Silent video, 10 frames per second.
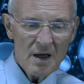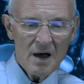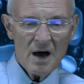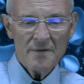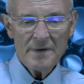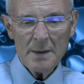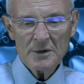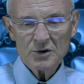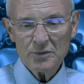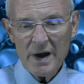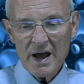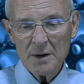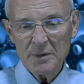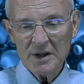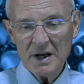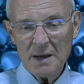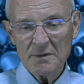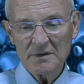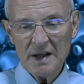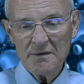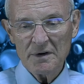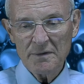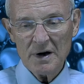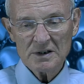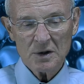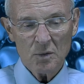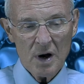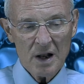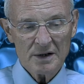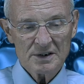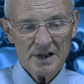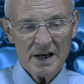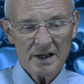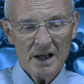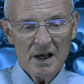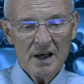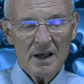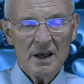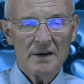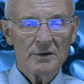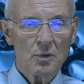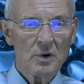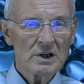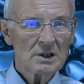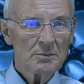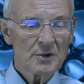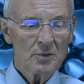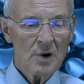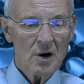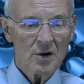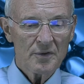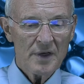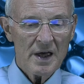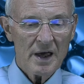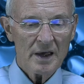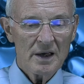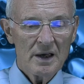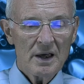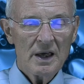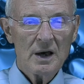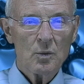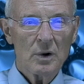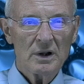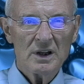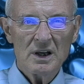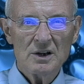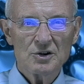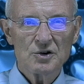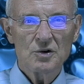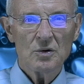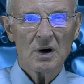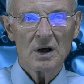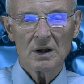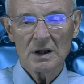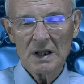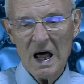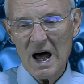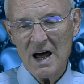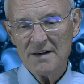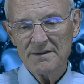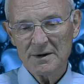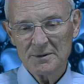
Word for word: A famous writer by the name of David Foster Wallace said, if you worship the wrong thing, it will eat you alive.